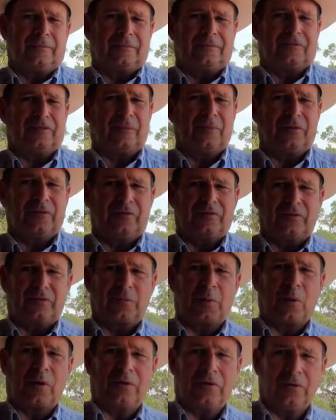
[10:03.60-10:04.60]
Some of the
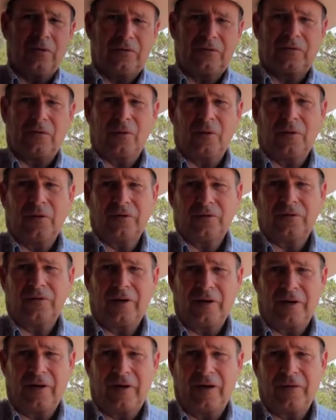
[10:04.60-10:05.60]
sporting goods stores,
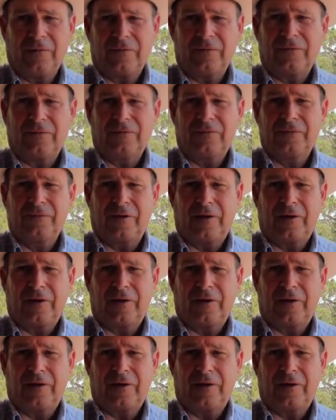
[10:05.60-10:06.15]
they have